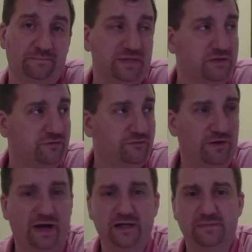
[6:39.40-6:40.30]
It's
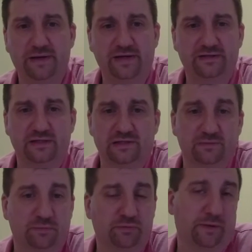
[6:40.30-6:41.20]
fine to make
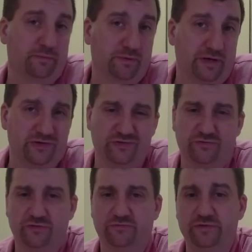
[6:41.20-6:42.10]
sensible preparations
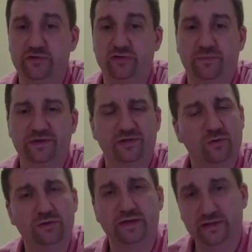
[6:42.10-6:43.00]
for the future, but
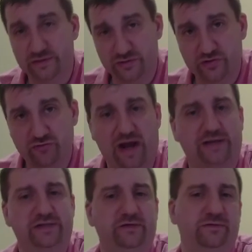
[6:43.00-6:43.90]
don't let it
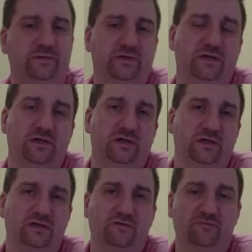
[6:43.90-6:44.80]
distract you
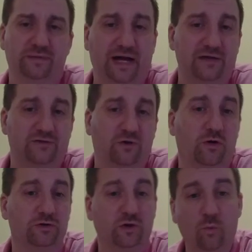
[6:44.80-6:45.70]
from God's
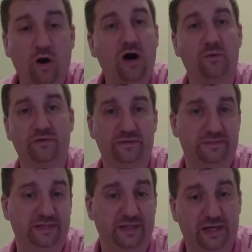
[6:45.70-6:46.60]
call to walk with him
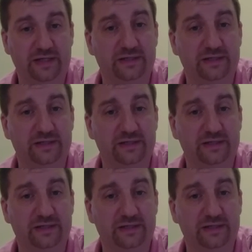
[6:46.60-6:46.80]
today.